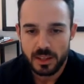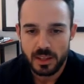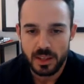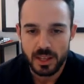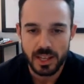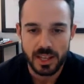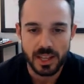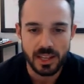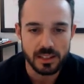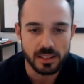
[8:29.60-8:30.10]

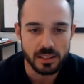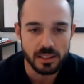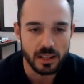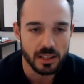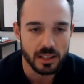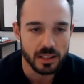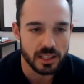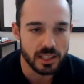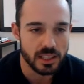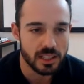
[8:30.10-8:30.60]

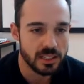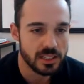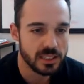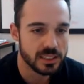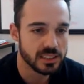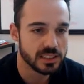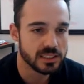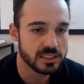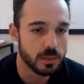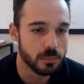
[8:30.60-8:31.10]
And get it
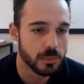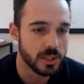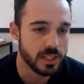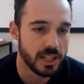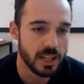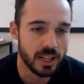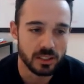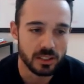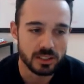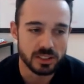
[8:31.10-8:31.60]
into something
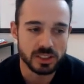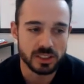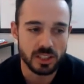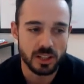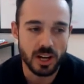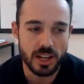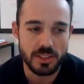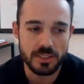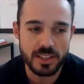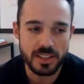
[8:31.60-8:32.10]
else. So
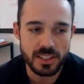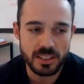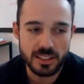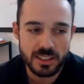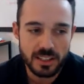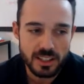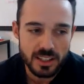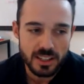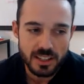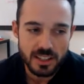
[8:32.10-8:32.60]
I think,
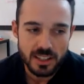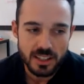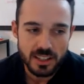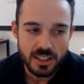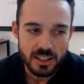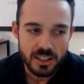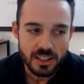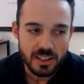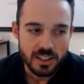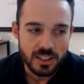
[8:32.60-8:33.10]

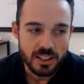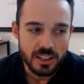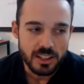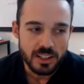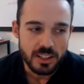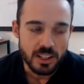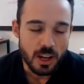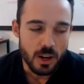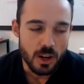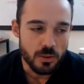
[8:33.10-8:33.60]

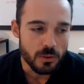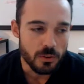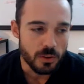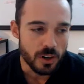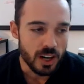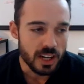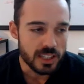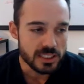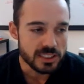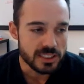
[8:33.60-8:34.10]
you know, for
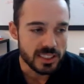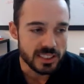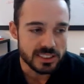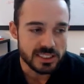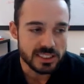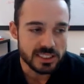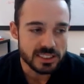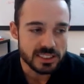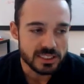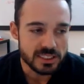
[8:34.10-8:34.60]
us,
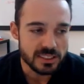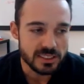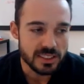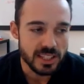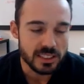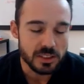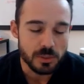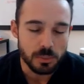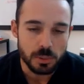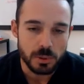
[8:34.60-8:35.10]
that's
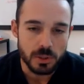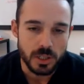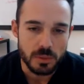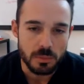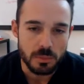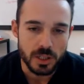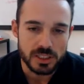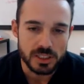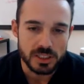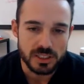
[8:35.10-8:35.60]
pretty
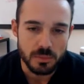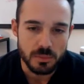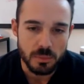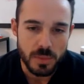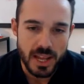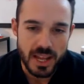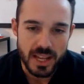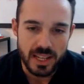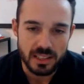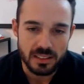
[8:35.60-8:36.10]
much the
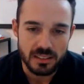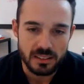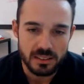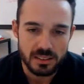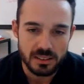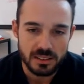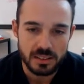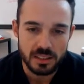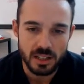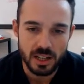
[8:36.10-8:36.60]
main
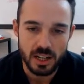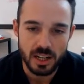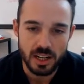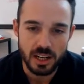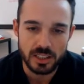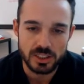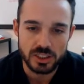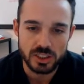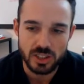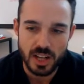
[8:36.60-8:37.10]

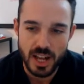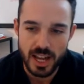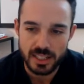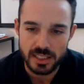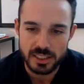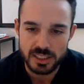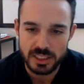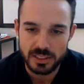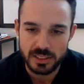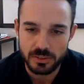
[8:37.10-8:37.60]

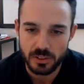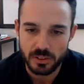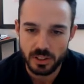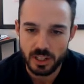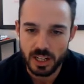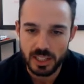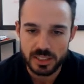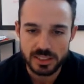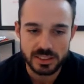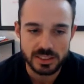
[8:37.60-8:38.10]
strategy for
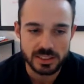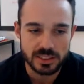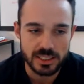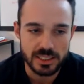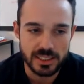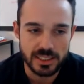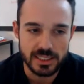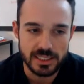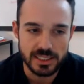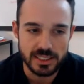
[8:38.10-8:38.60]
us
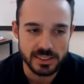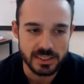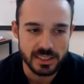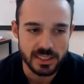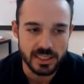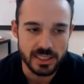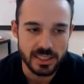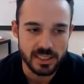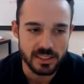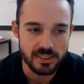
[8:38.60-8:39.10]

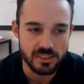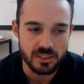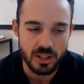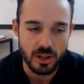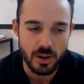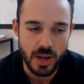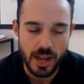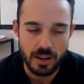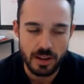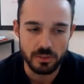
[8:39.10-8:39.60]
is, you
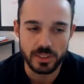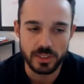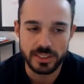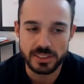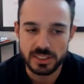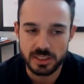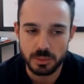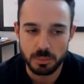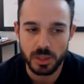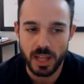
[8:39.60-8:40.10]
know, every
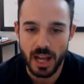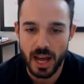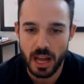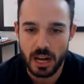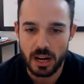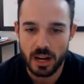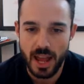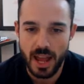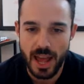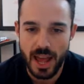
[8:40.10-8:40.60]

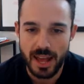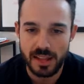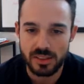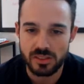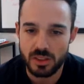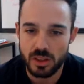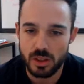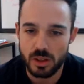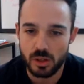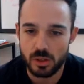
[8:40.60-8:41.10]
supplier has
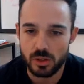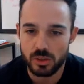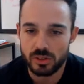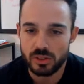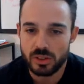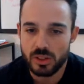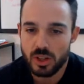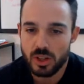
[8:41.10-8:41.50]
those